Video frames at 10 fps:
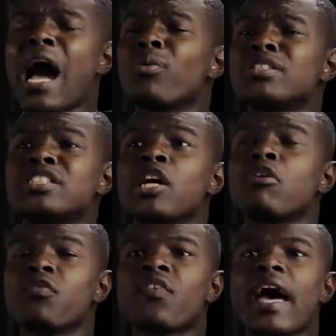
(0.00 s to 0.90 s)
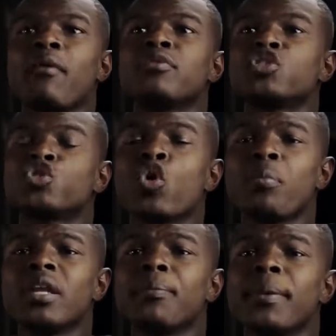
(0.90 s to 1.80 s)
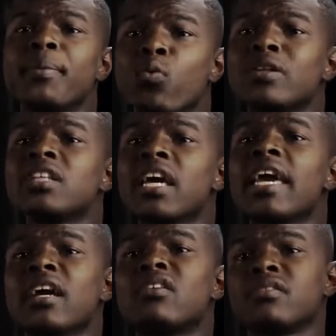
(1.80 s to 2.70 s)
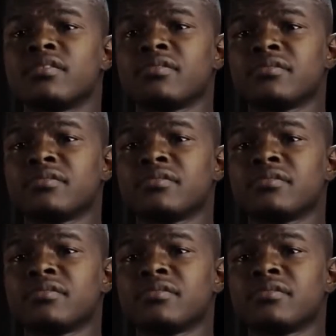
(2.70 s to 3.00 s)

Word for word: I was terrified. It was so many people went to hell.